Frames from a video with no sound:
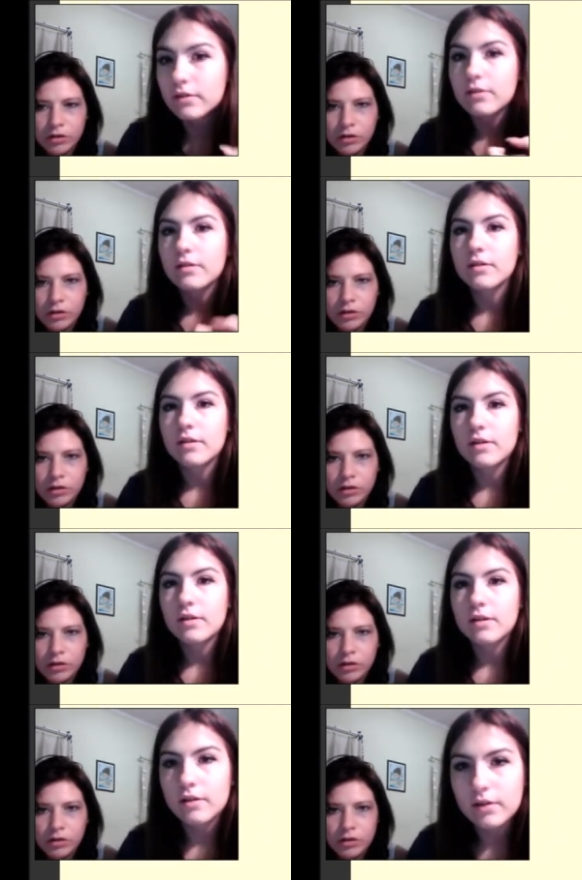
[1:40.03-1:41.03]

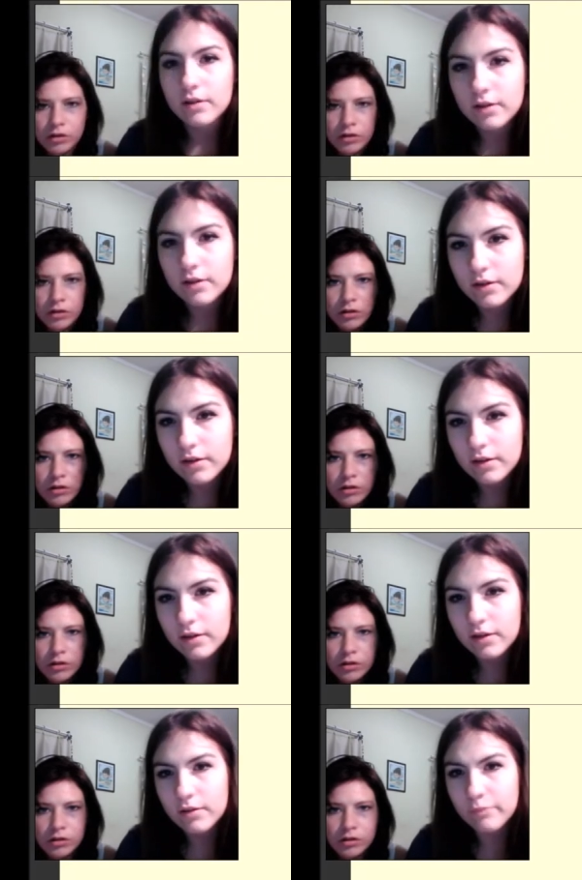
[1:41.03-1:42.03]

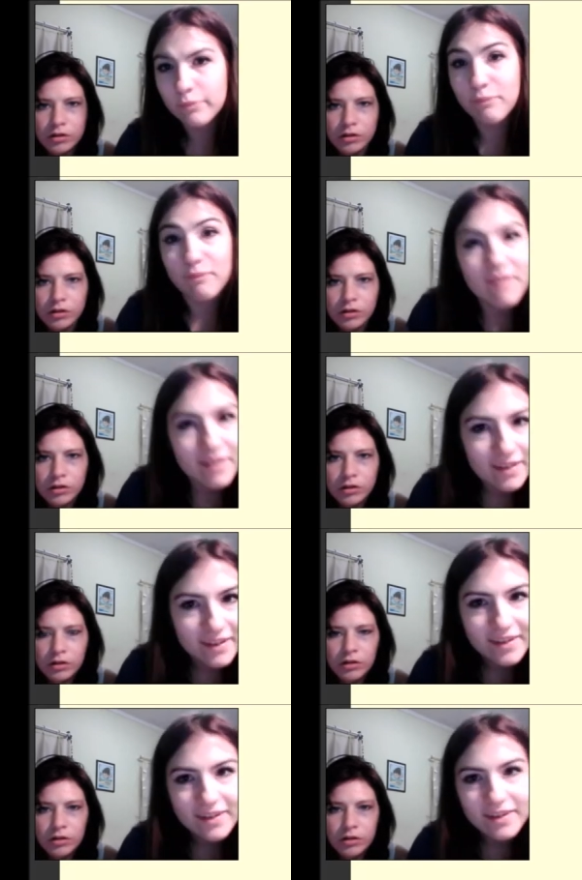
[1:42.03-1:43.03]

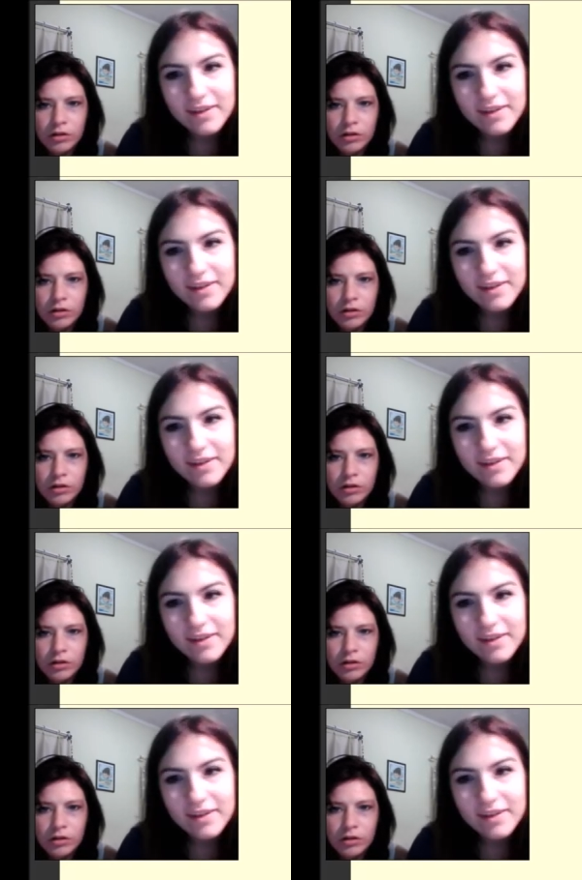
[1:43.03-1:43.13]
Nobody speaks.